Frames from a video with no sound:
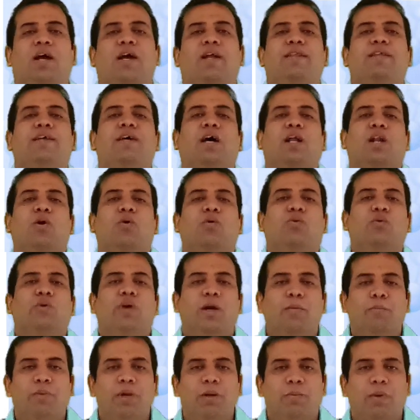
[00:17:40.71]
and they allow to
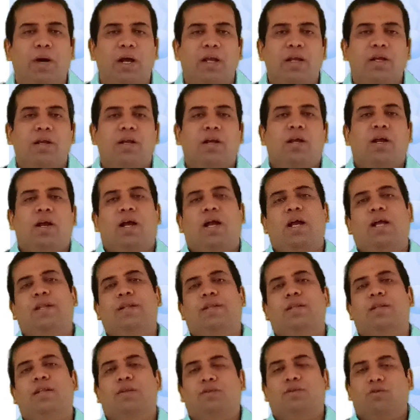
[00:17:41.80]
amplify
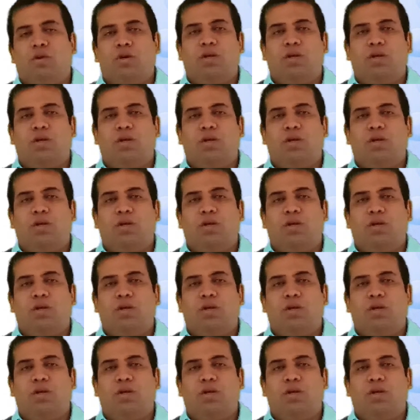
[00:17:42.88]
and